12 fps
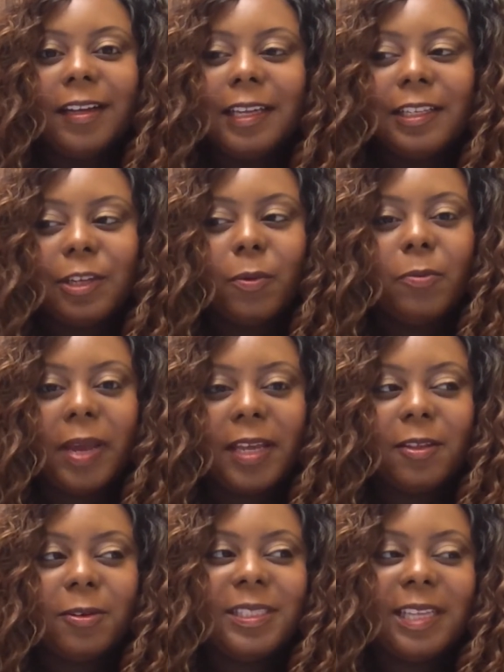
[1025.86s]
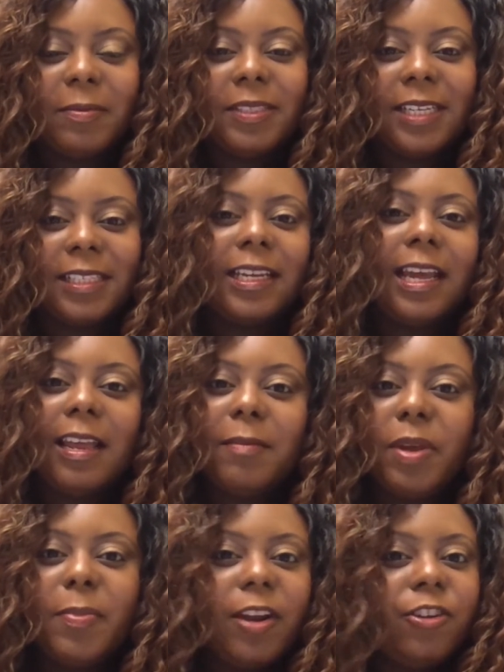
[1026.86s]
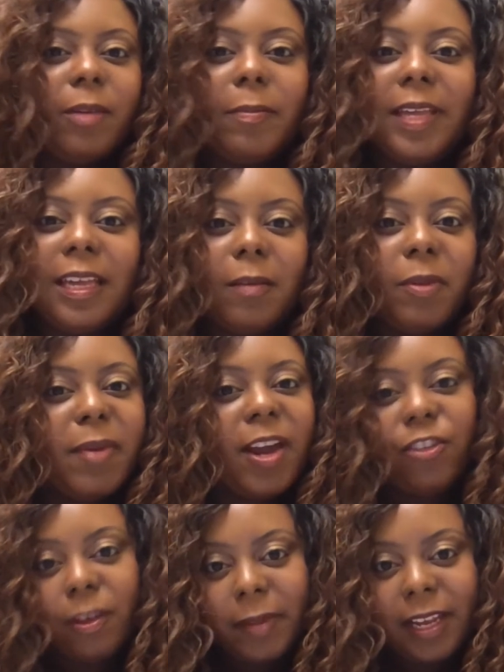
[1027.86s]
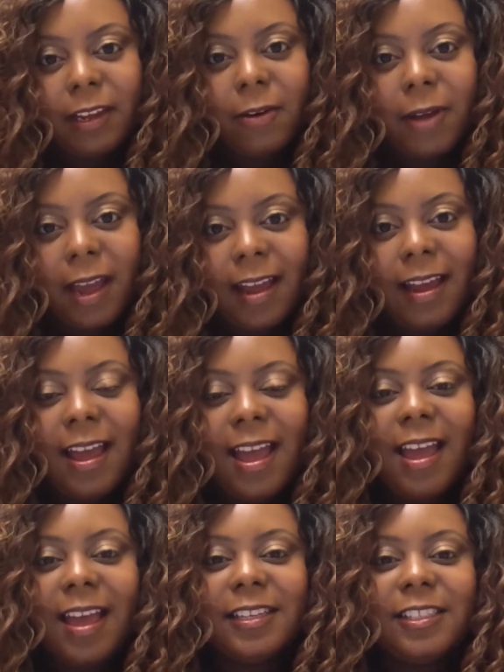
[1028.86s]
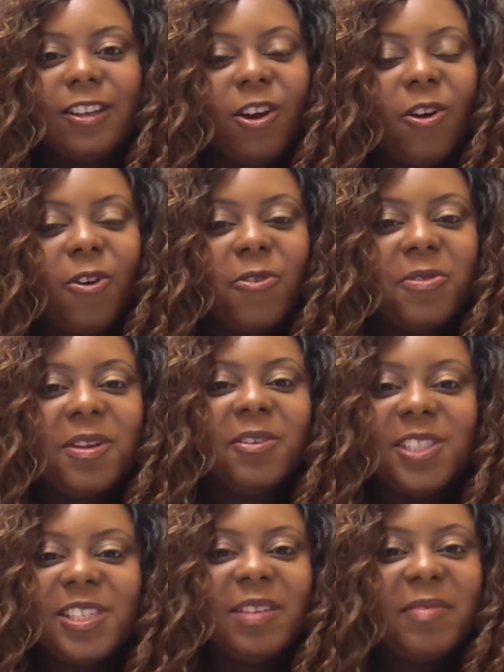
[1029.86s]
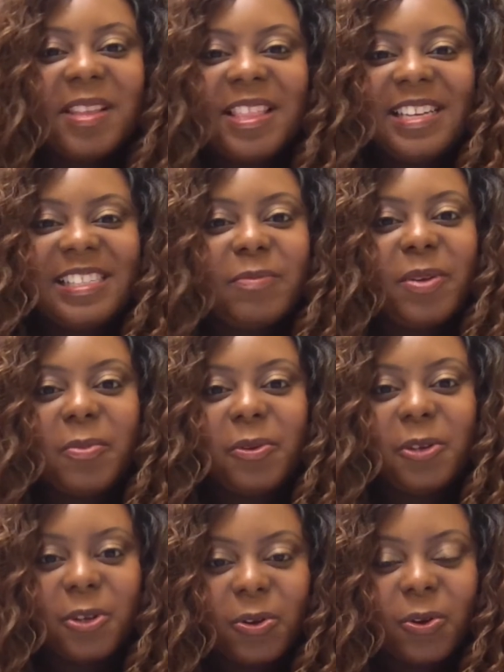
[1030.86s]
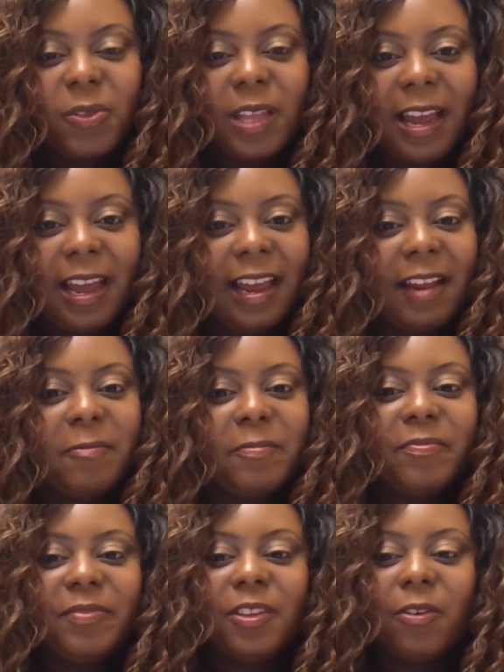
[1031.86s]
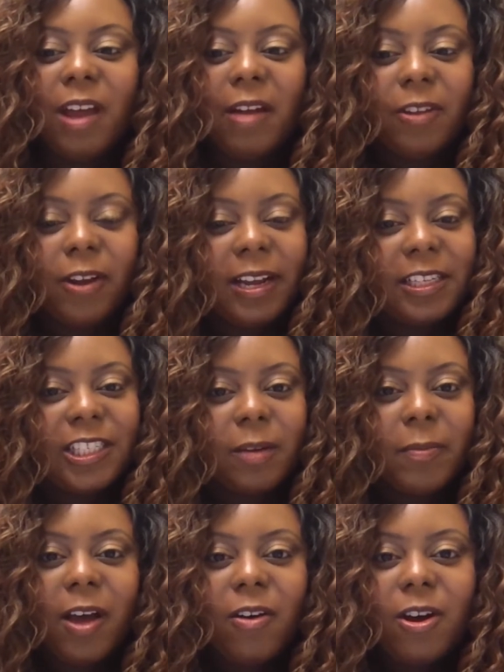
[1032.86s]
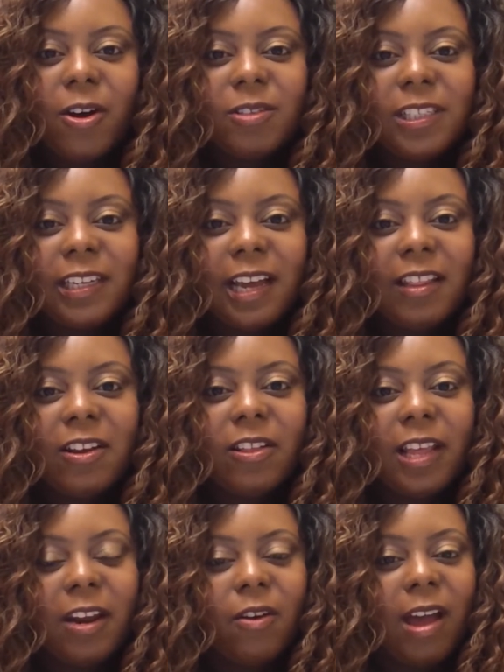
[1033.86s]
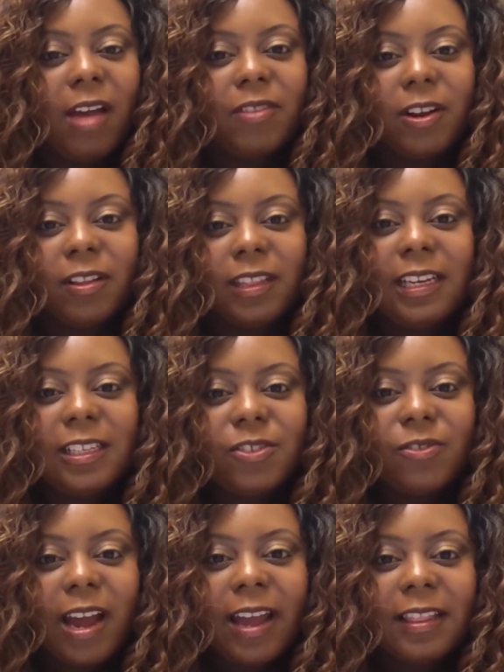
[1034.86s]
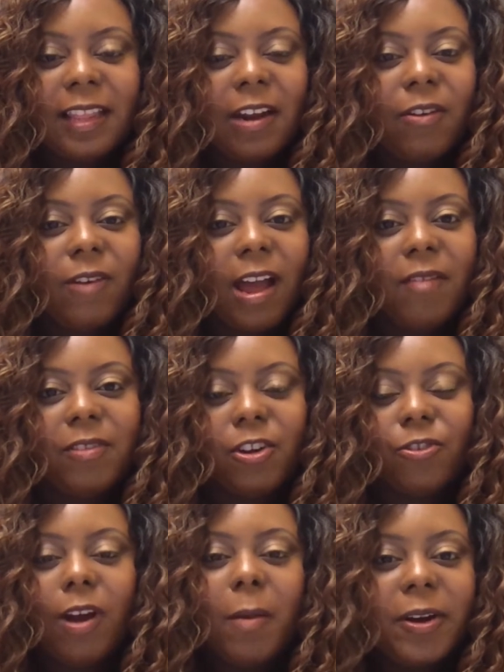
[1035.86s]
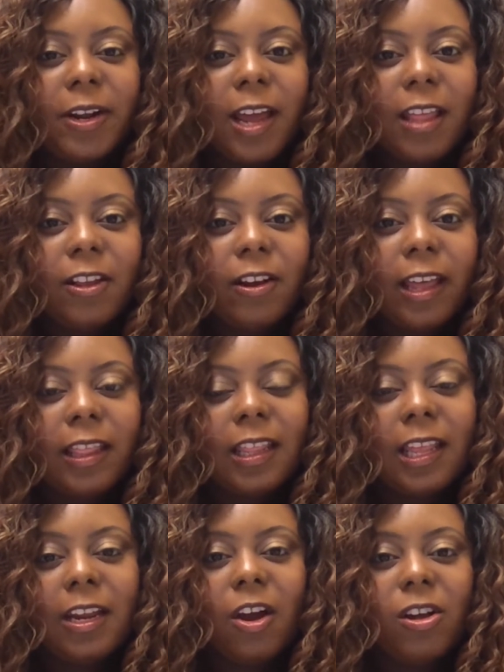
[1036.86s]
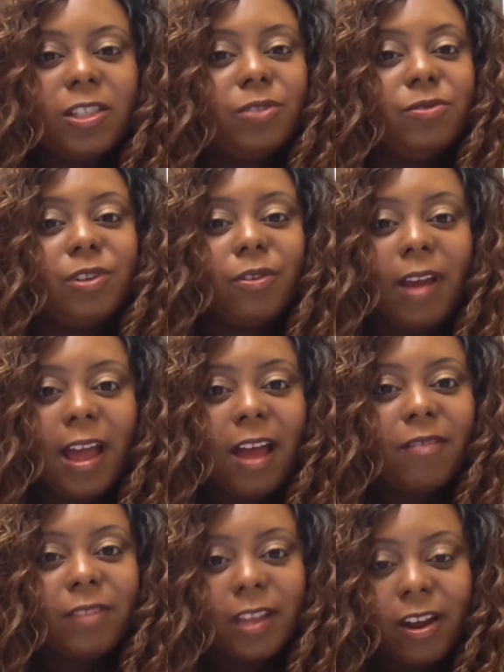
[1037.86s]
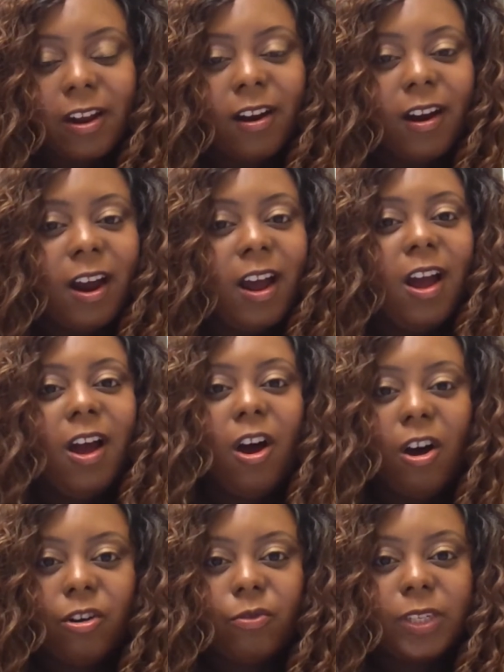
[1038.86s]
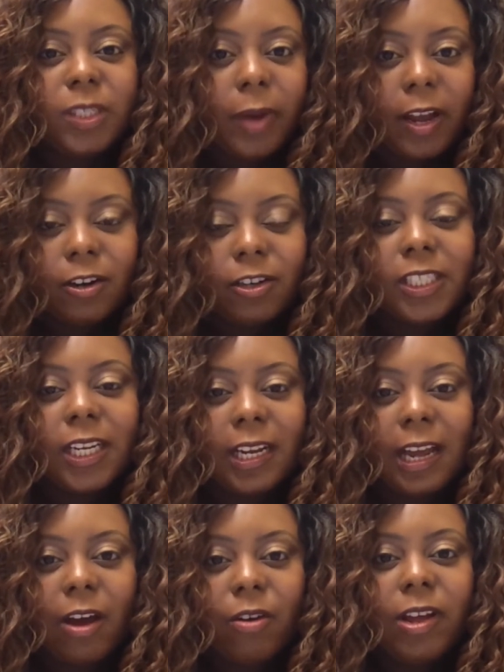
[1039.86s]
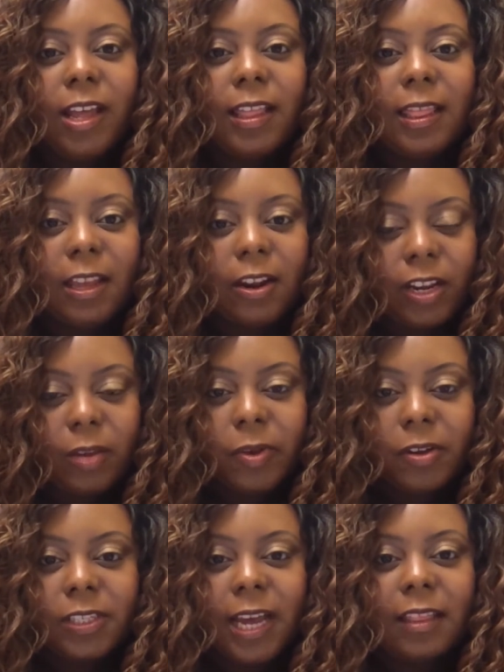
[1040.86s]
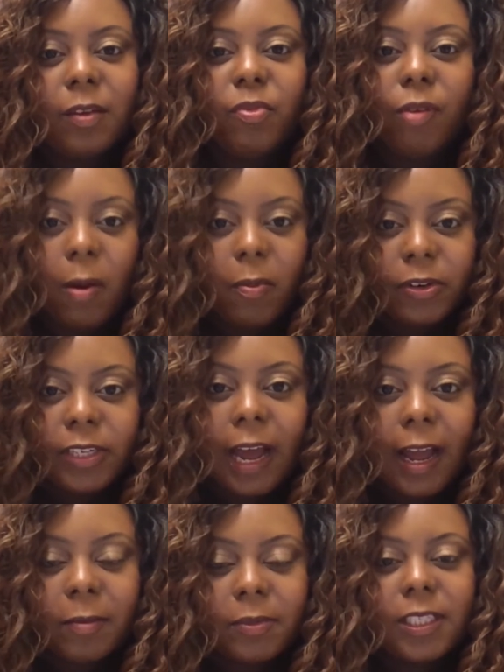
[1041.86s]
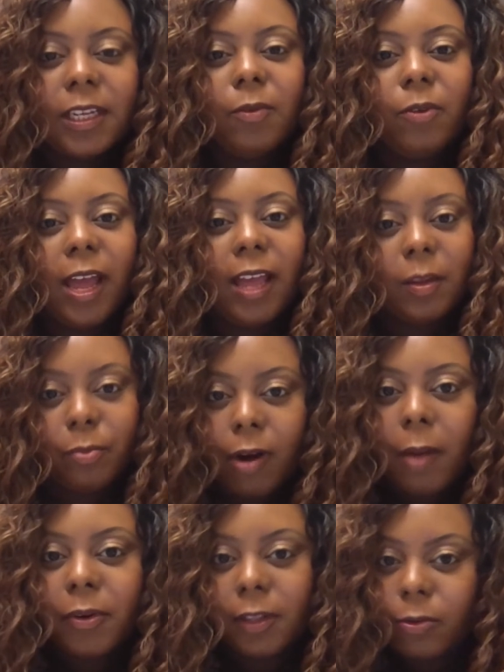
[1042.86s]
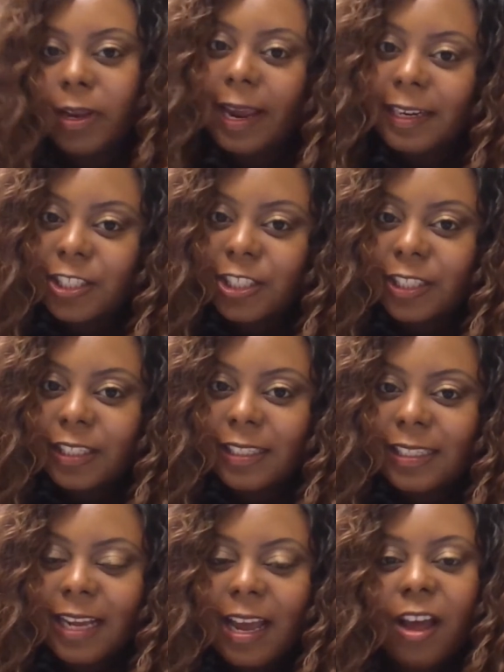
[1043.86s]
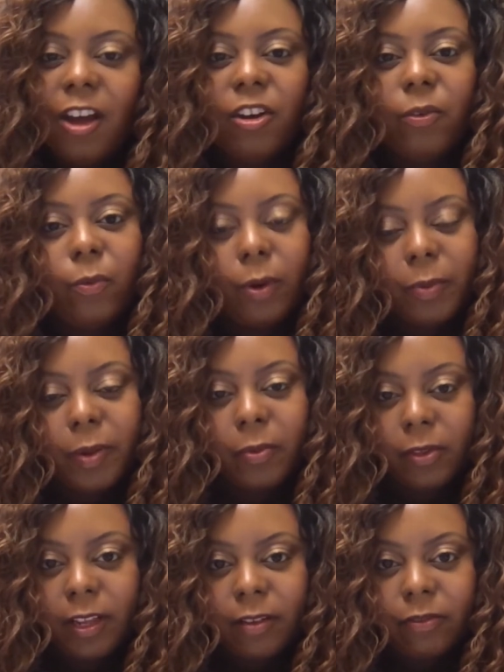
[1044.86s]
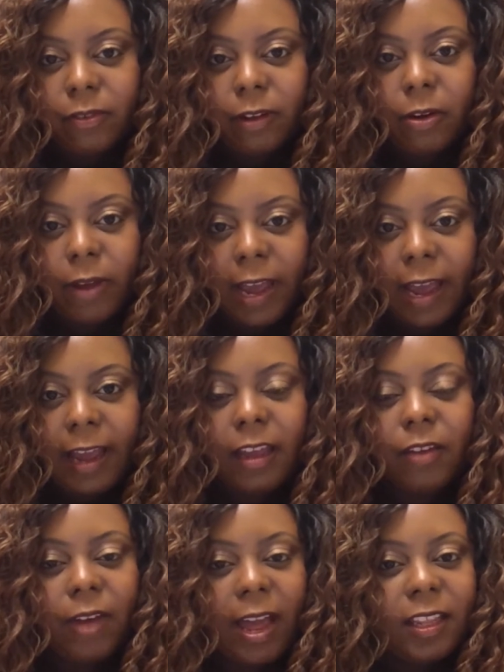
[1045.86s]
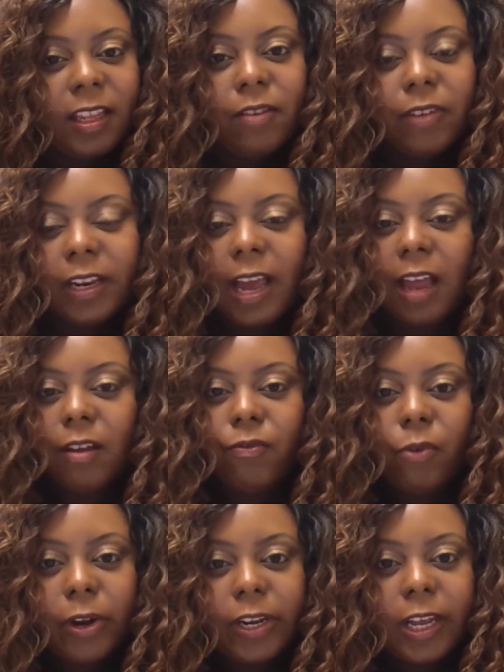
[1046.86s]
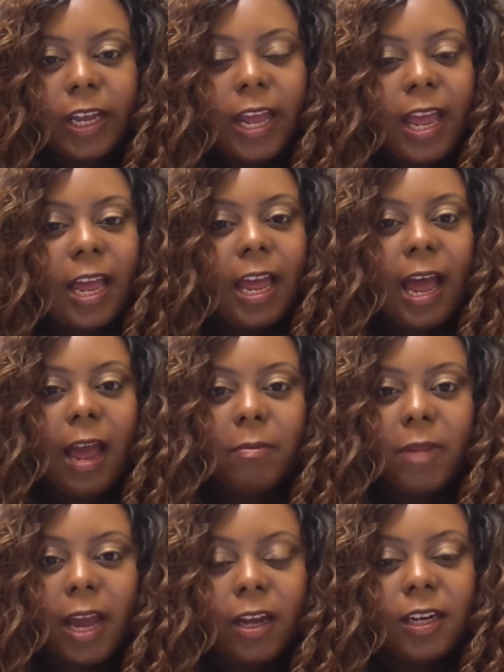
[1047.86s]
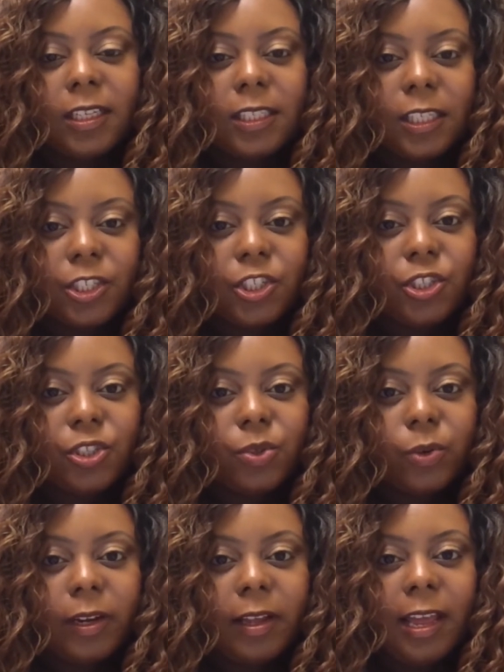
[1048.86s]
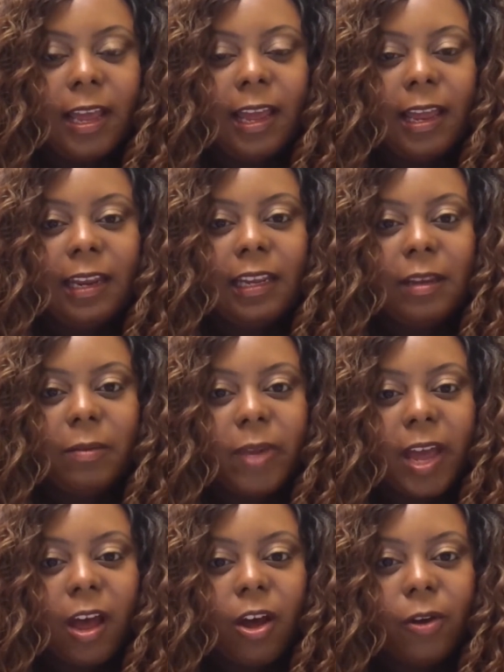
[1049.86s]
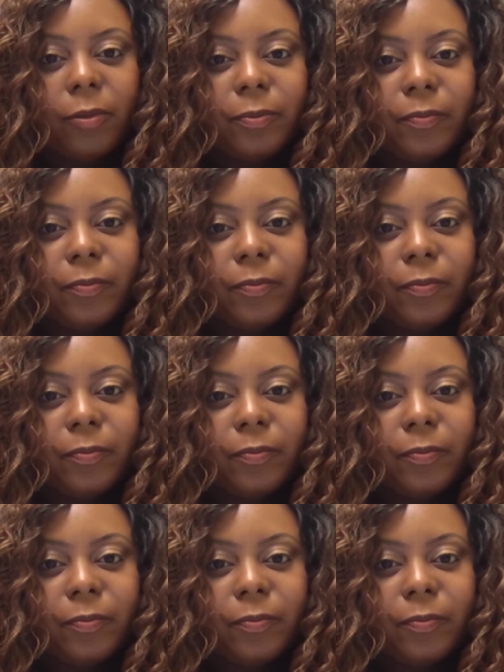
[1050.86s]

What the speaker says: Don't make those same mistakes again. Be better than me. Be better than me. Okay. And so those are some of the things that people do. They don't have their HTML code together. They don't have their links right. They don't have their grammar together. And then they also don't have their autoresponders sitting out their emails at the proper times, at the proper locations where people live. Okay. If I live in California, I'm not going to send you an email